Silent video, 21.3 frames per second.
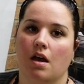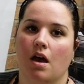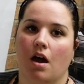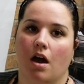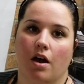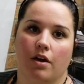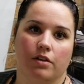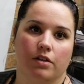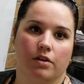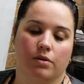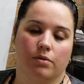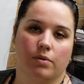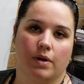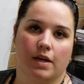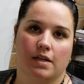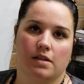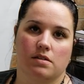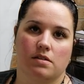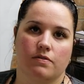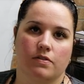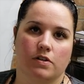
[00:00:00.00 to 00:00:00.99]
other
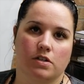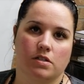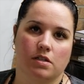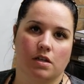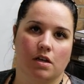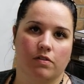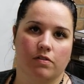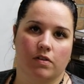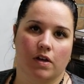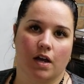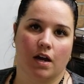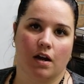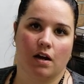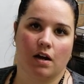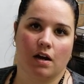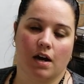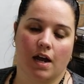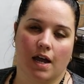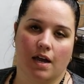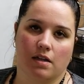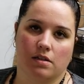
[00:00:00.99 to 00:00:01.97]
ways for
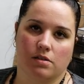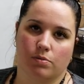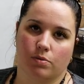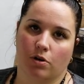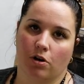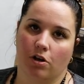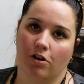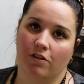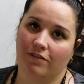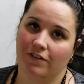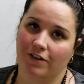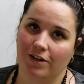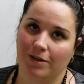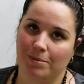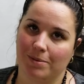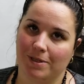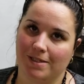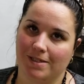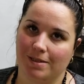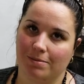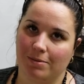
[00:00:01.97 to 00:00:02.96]
self-care, as we're all very
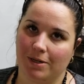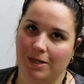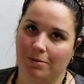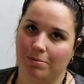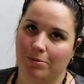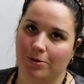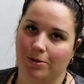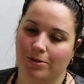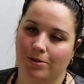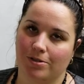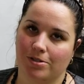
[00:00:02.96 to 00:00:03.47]
busy people.